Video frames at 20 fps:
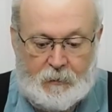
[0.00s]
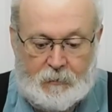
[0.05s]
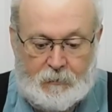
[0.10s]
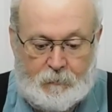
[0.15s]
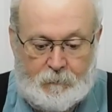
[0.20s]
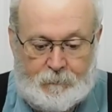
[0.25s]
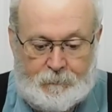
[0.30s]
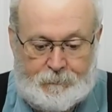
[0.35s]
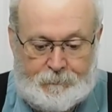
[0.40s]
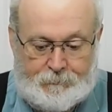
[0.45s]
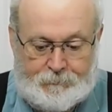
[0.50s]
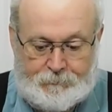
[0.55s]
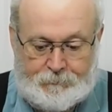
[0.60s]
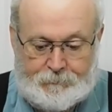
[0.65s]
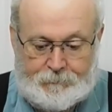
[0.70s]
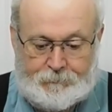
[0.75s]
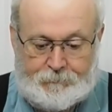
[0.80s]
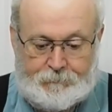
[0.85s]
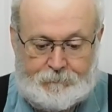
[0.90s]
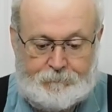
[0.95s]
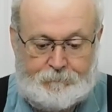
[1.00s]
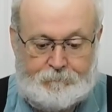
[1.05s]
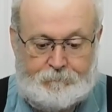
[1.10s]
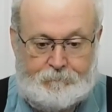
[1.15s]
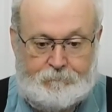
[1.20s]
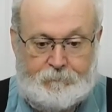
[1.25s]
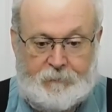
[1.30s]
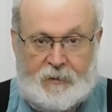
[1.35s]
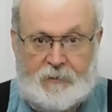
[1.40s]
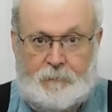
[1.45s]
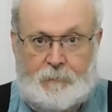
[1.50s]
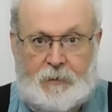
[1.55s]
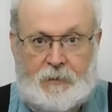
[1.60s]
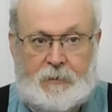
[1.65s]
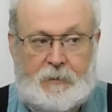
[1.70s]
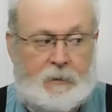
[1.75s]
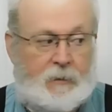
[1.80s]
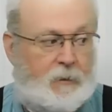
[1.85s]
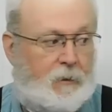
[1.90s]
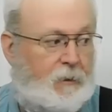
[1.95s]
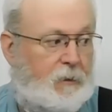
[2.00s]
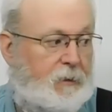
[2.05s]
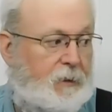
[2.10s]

So that's basically all